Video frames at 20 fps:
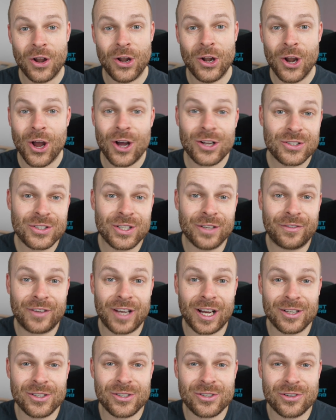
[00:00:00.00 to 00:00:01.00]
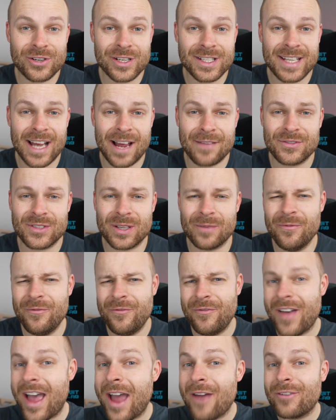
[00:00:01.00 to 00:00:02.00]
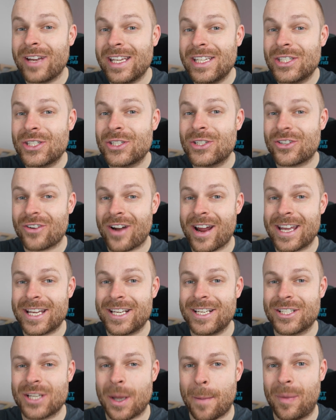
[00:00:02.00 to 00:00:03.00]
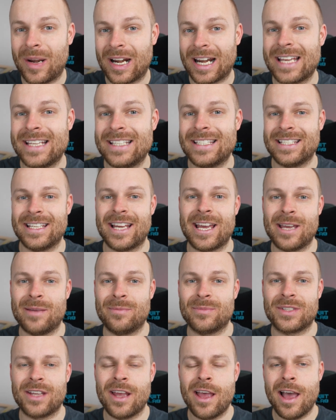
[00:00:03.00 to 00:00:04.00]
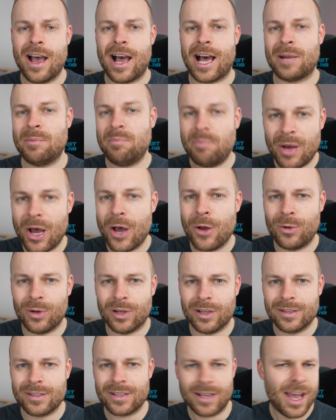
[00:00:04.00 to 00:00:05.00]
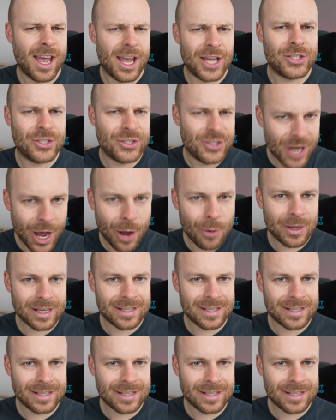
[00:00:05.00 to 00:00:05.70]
Lots of countries have some very strange place names, and Poland is no